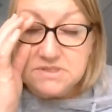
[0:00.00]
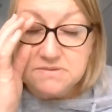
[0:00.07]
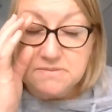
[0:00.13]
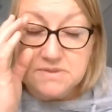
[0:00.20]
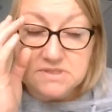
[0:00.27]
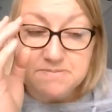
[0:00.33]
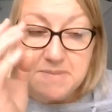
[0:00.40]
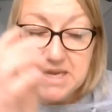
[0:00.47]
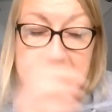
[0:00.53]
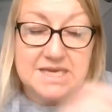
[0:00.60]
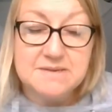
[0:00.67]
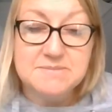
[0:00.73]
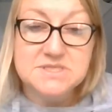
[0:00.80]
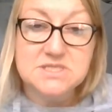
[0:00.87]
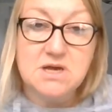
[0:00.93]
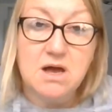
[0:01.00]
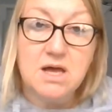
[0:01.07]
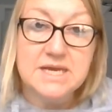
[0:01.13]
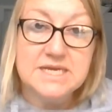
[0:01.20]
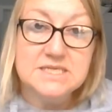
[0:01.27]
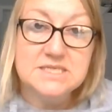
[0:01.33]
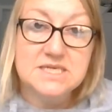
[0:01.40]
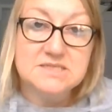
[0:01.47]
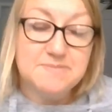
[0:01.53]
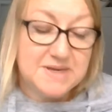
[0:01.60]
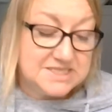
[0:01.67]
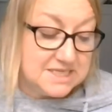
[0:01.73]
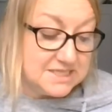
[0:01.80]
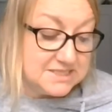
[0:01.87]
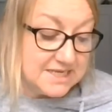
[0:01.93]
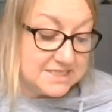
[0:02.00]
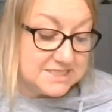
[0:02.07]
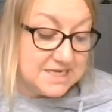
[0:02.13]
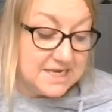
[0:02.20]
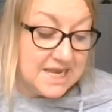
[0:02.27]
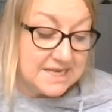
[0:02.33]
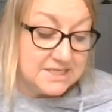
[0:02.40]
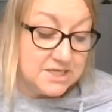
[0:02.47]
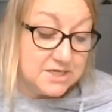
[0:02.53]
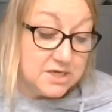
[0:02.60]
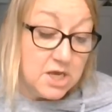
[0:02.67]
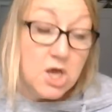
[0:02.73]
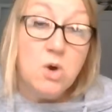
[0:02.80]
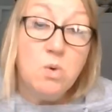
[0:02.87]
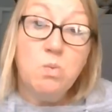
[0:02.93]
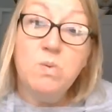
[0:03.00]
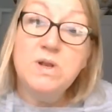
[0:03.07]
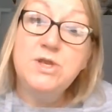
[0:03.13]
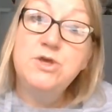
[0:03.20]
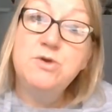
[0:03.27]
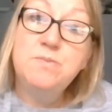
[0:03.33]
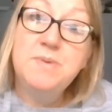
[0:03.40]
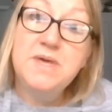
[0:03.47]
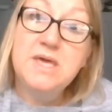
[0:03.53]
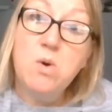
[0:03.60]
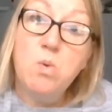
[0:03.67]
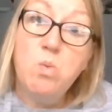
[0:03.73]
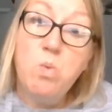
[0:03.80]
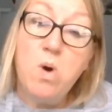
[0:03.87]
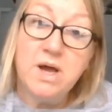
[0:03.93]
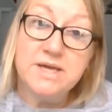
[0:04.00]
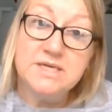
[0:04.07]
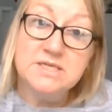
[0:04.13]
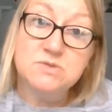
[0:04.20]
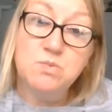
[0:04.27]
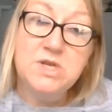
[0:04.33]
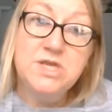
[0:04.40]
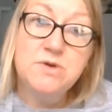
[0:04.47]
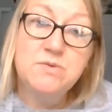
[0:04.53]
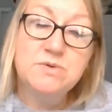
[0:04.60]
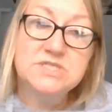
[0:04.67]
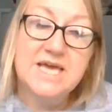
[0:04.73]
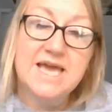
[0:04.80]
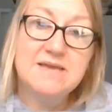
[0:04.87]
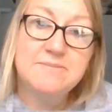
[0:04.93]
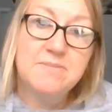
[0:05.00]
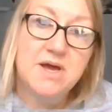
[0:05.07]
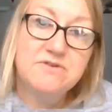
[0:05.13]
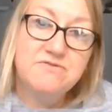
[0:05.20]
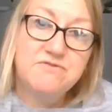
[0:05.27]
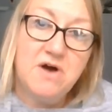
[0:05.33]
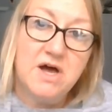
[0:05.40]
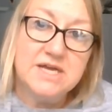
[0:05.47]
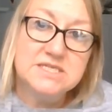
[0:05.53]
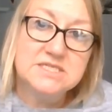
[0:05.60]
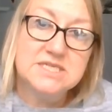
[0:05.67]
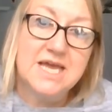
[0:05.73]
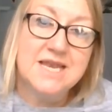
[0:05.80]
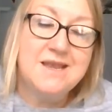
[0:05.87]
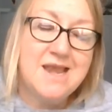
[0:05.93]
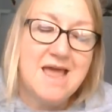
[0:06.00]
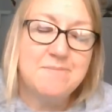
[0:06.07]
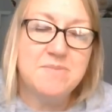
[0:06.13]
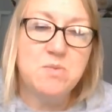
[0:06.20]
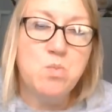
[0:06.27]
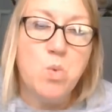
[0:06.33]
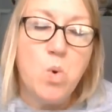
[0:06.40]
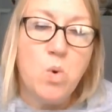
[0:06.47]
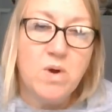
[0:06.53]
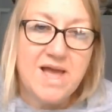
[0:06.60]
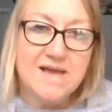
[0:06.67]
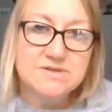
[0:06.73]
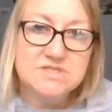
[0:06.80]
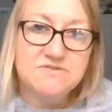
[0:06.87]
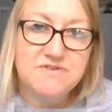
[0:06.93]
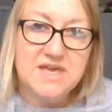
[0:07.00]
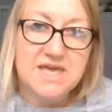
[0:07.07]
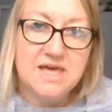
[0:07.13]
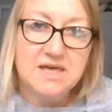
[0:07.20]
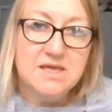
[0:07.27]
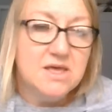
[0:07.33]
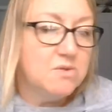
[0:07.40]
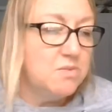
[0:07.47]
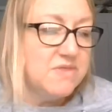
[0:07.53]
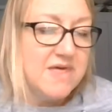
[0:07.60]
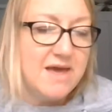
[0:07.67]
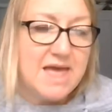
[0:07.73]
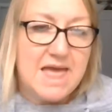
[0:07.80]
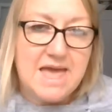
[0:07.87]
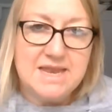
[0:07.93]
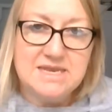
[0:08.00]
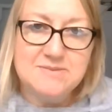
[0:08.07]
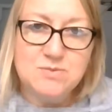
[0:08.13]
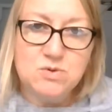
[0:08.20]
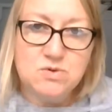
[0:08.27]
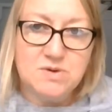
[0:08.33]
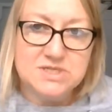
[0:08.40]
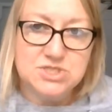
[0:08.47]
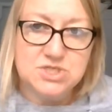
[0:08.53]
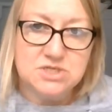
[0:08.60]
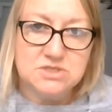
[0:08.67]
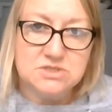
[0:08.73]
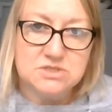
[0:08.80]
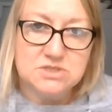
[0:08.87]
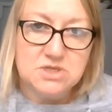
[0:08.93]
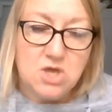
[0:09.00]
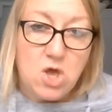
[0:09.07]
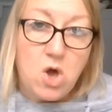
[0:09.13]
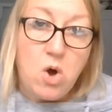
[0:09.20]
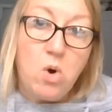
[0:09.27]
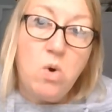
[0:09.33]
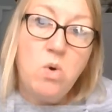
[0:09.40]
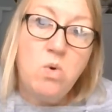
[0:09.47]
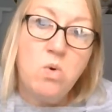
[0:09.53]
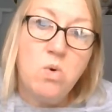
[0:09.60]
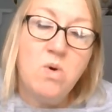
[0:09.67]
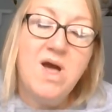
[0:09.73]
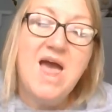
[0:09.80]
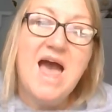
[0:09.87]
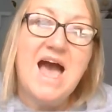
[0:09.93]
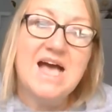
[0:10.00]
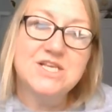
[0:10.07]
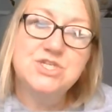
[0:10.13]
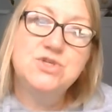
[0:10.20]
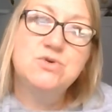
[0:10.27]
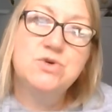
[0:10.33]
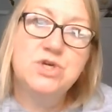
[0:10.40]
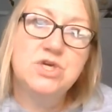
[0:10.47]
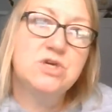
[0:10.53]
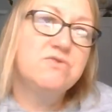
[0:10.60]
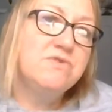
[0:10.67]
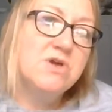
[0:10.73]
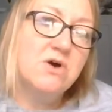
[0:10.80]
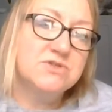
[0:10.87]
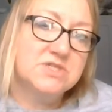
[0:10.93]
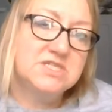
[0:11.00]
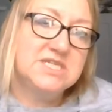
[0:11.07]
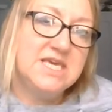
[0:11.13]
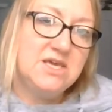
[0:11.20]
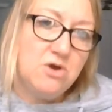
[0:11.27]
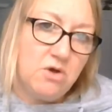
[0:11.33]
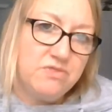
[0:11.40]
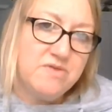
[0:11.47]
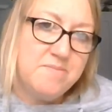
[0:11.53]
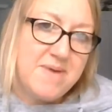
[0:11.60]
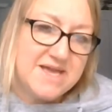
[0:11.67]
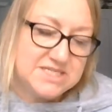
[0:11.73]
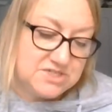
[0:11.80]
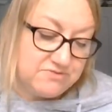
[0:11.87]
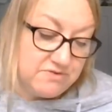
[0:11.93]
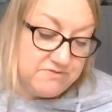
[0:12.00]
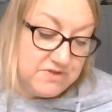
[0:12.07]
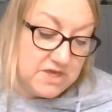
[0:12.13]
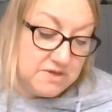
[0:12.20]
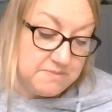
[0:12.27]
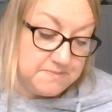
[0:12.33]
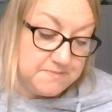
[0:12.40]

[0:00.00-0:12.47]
this man here, Mr. Hyde, is basically saying to Lanyon, will you be wise? Will you take my advice and let me walk out of here without any more questions? Or has your curiosity got the better of you?